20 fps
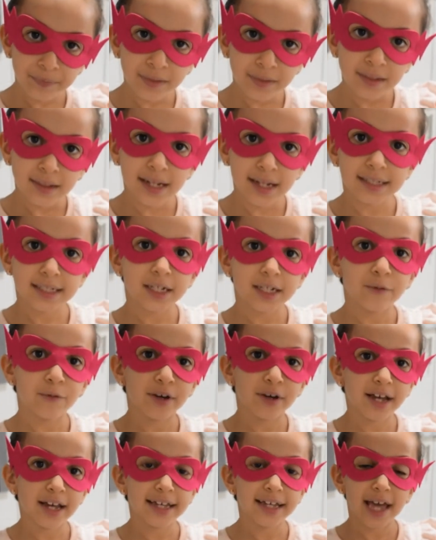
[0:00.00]
Let's see if we
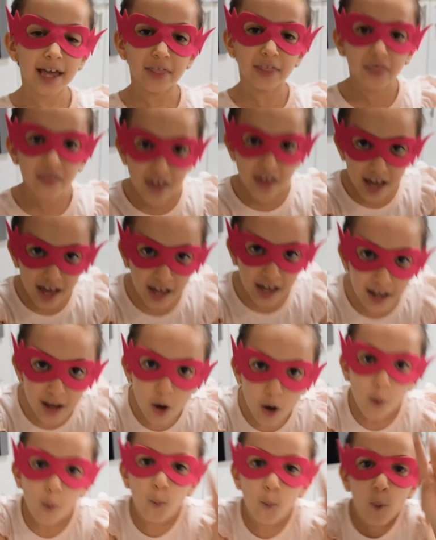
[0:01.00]
can get there.
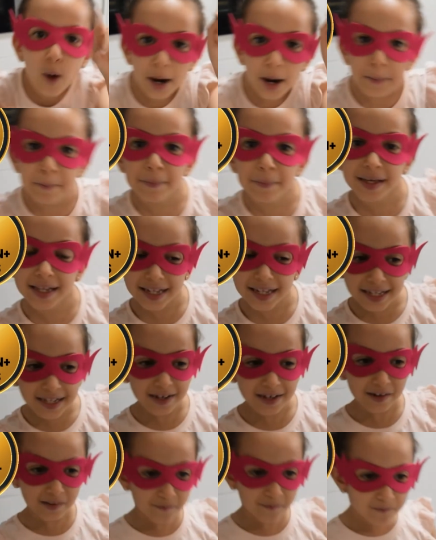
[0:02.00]
1 million
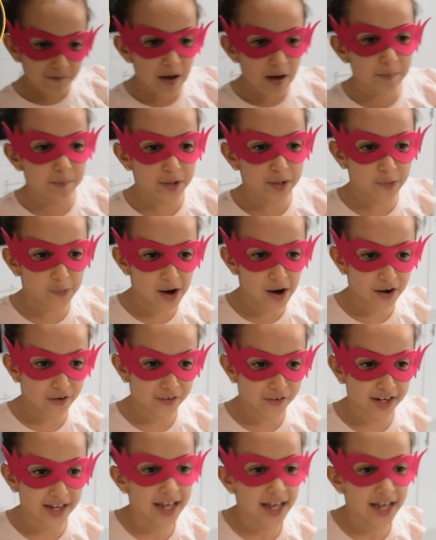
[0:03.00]
in February.